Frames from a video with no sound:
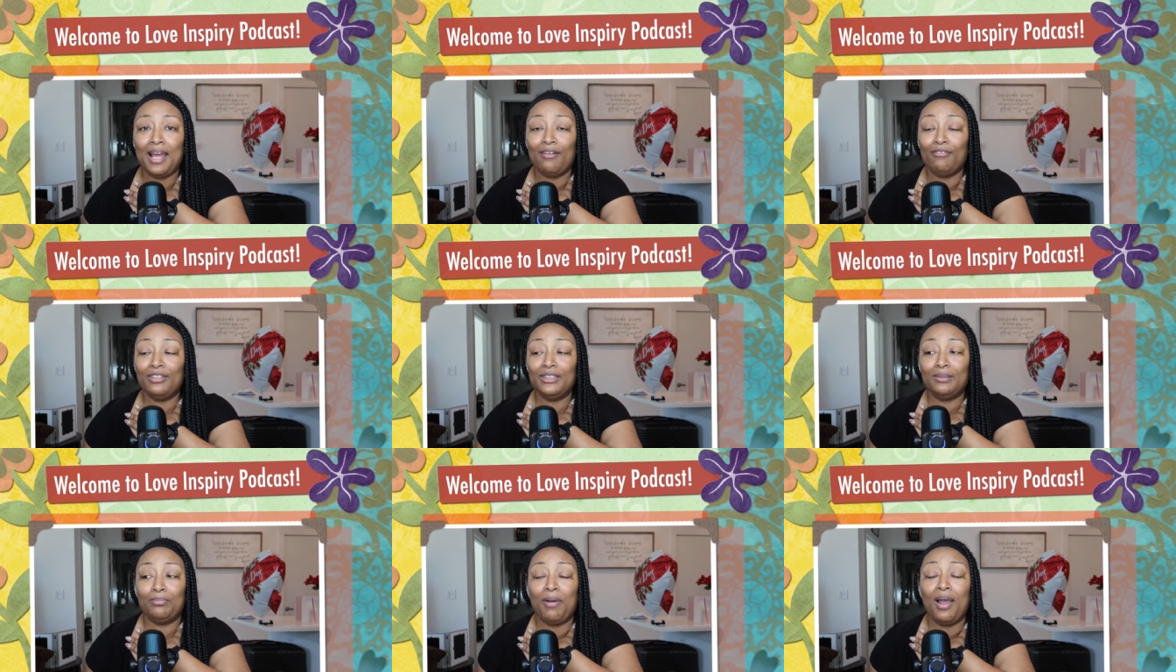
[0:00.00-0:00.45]

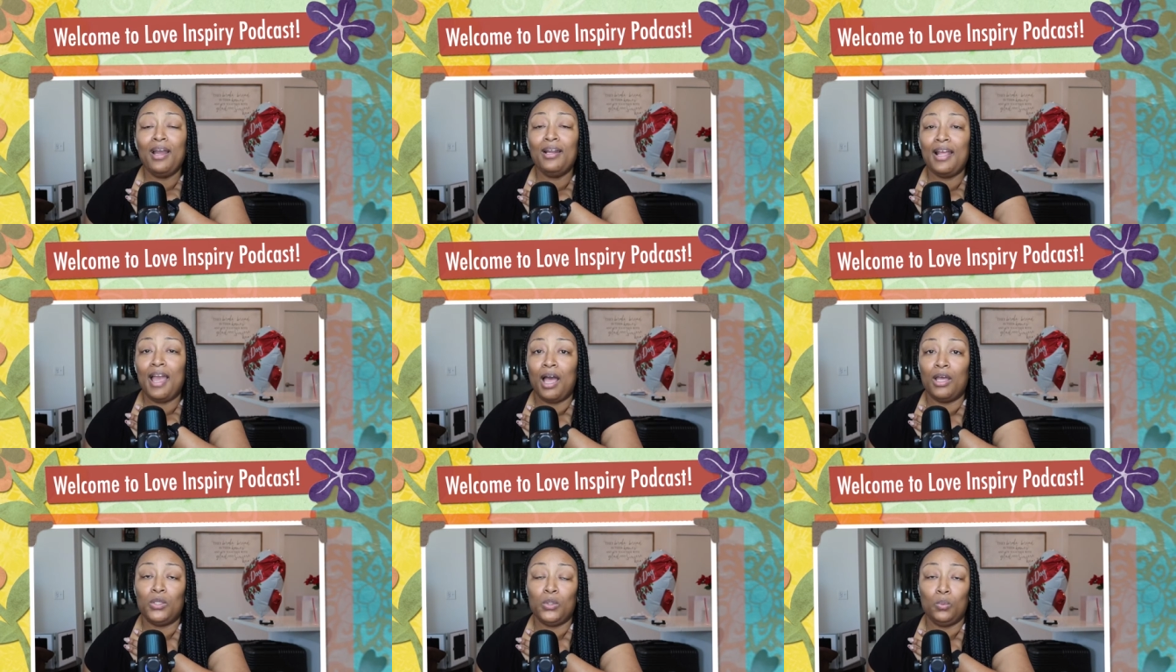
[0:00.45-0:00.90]
I'm your
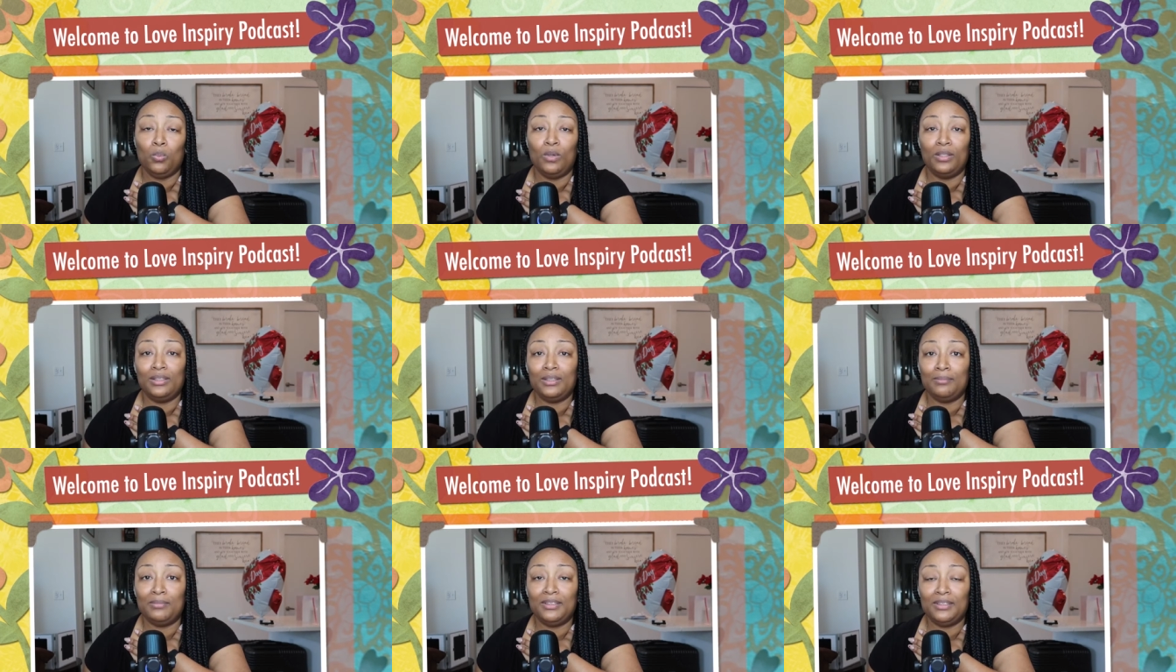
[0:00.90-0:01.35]
host, Angie
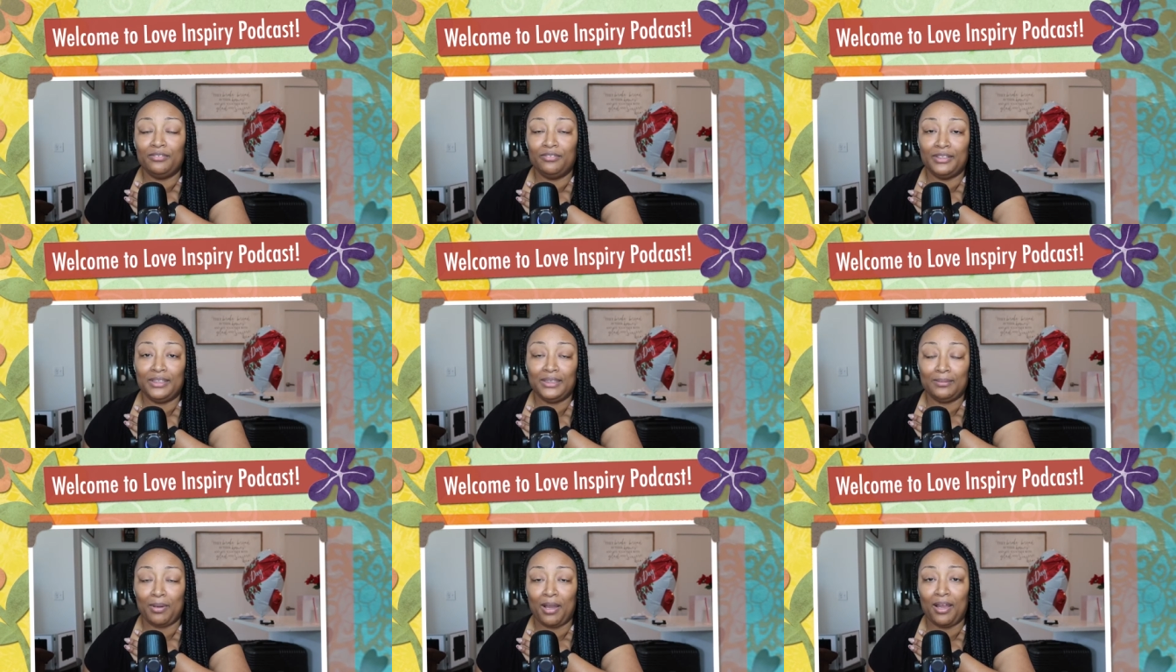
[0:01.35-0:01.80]
Rolle,
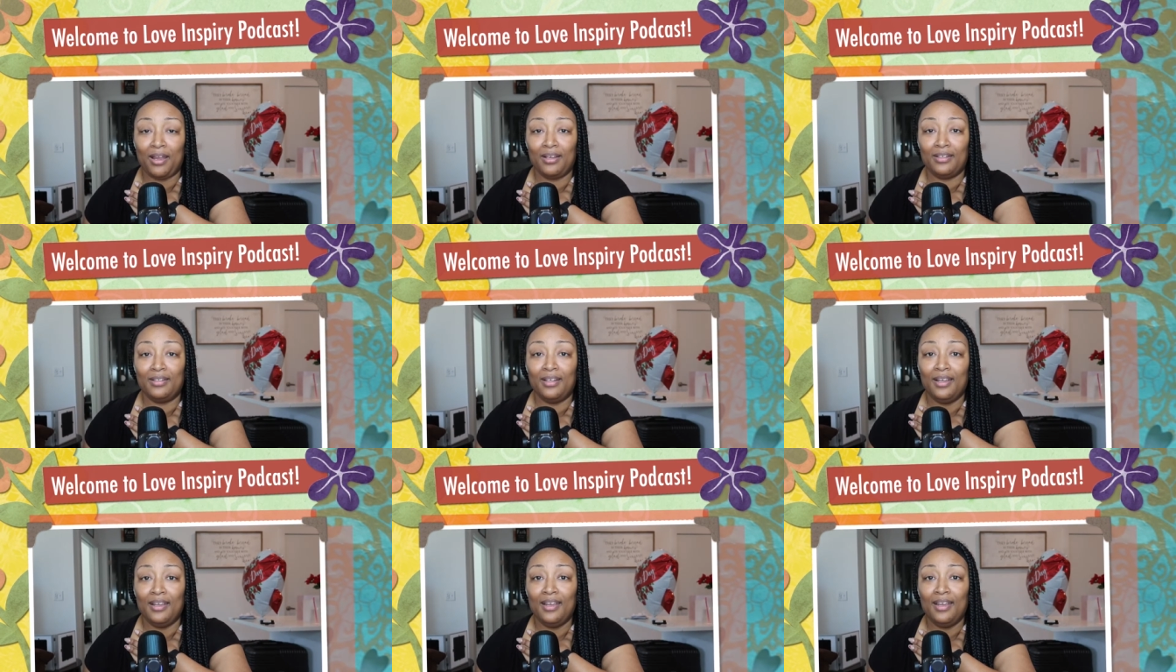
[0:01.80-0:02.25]
the teen
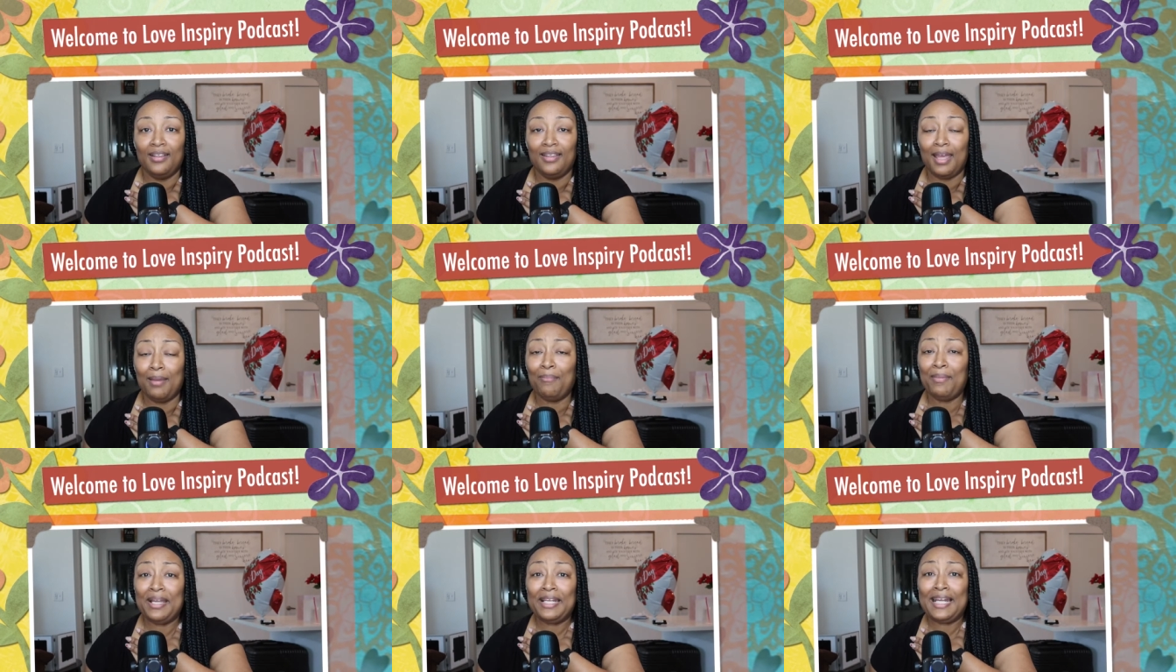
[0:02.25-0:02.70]
wife that
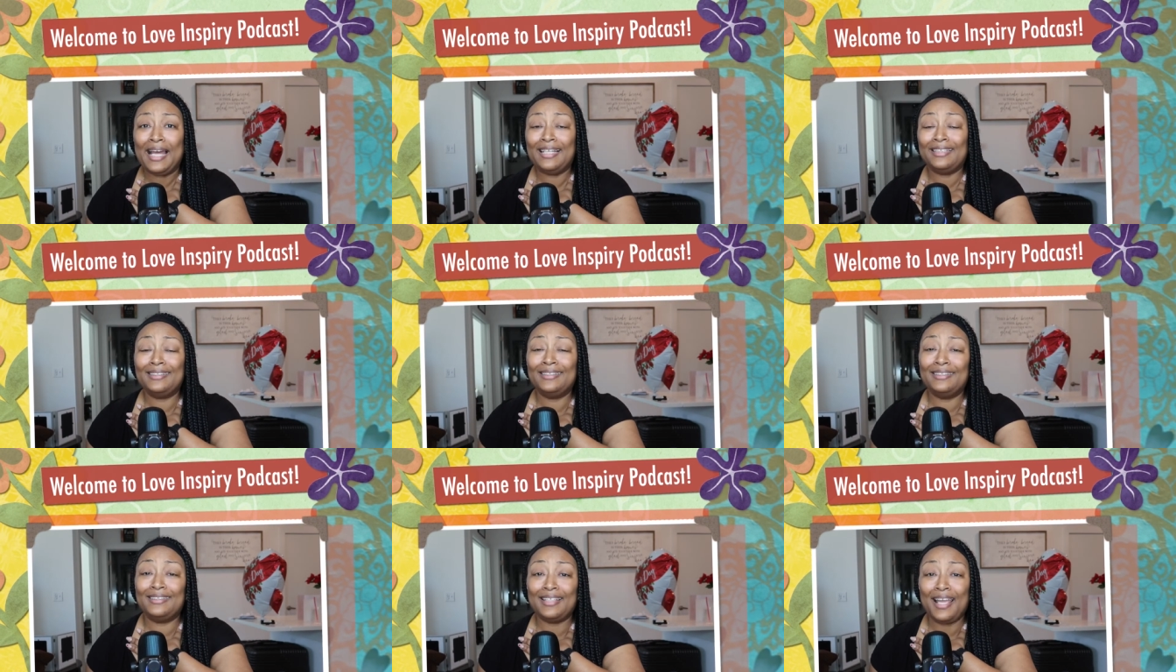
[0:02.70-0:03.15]
turned my
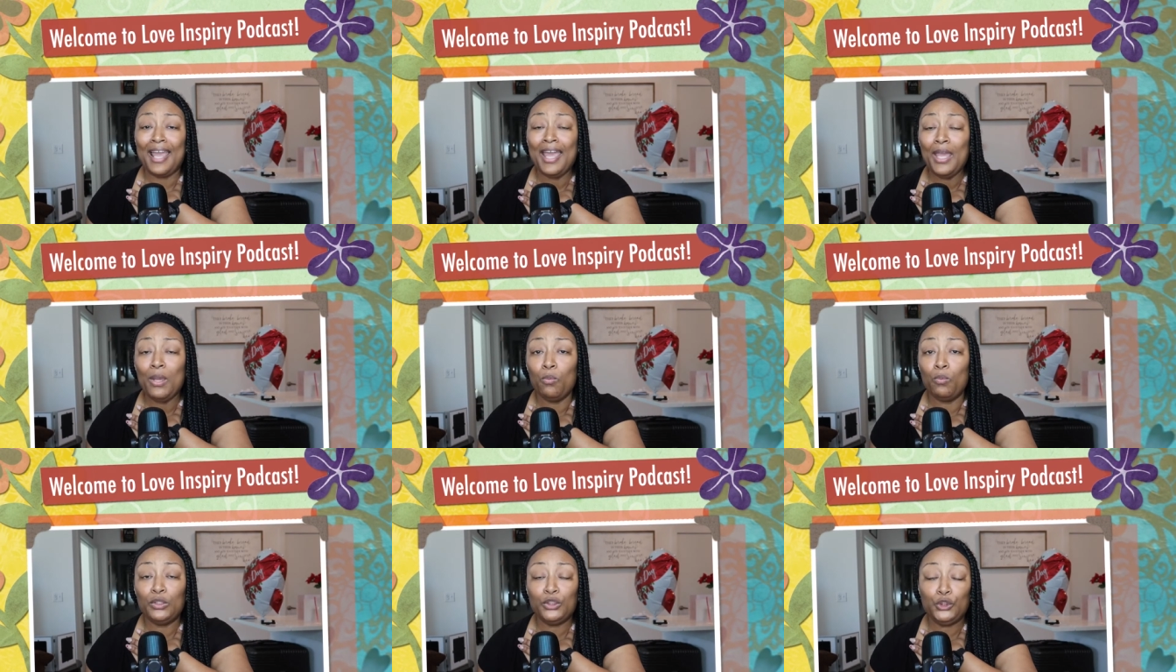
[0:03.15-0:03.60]

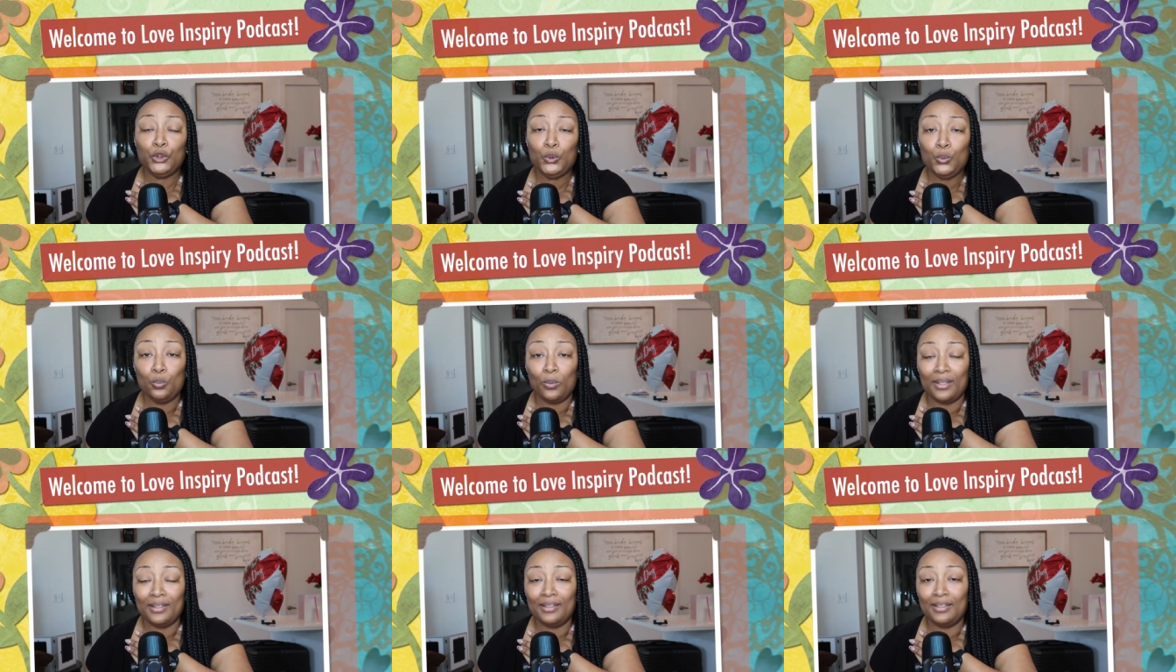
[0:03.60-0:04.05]
relationship struggles
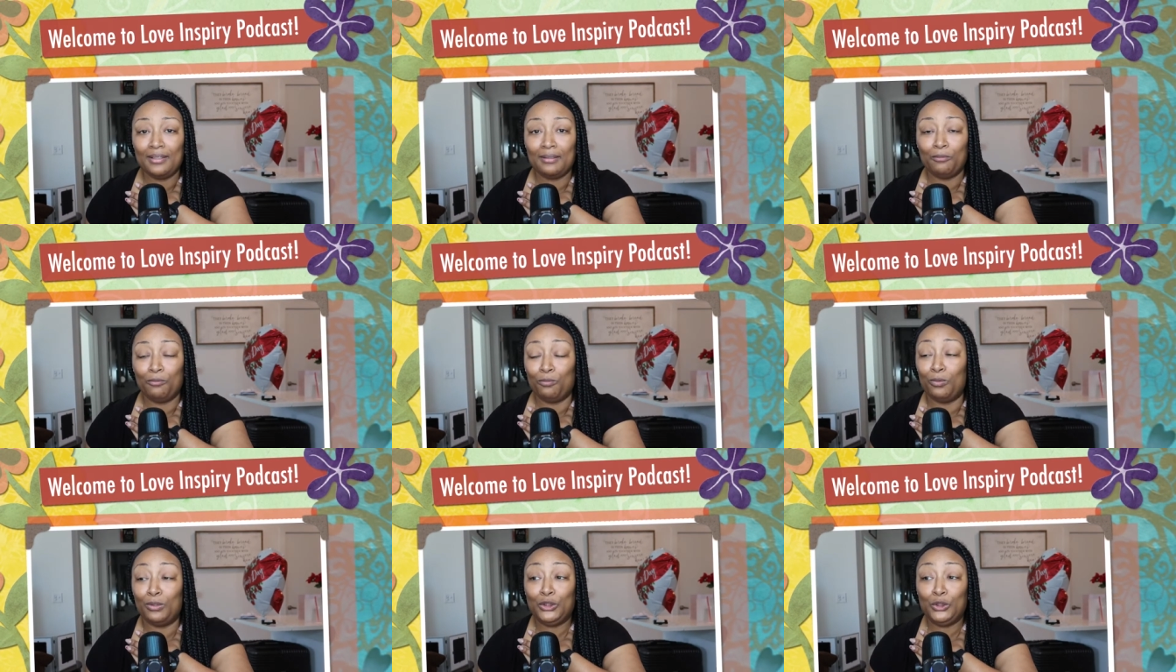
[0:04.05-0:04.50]
into
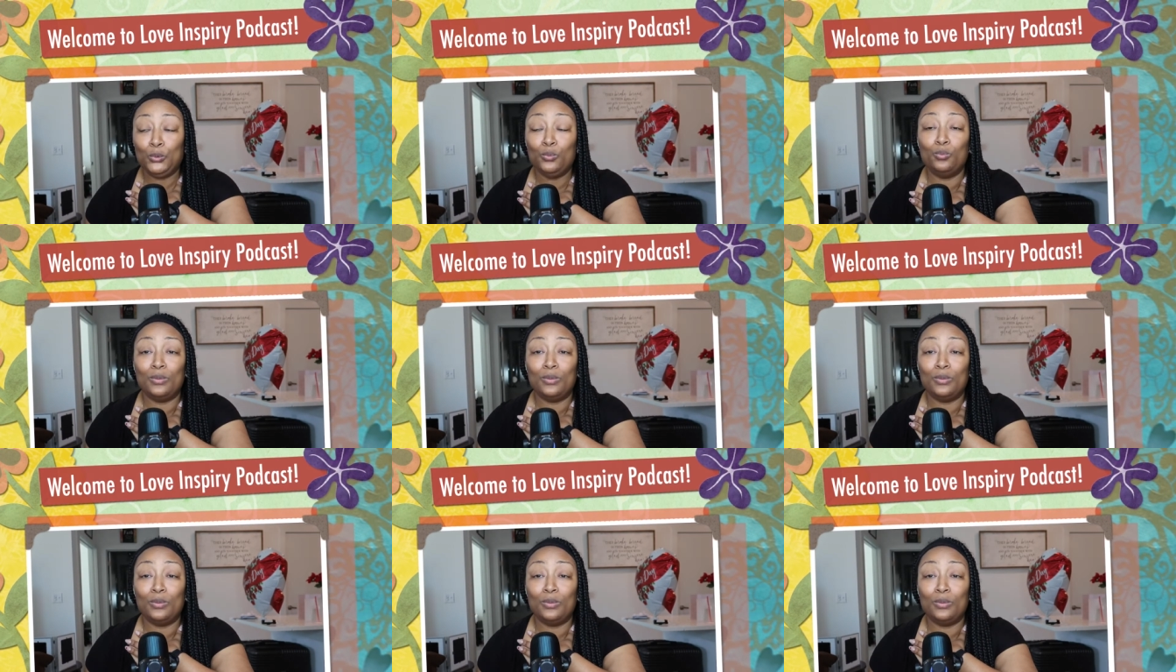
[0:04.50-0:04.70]
strength,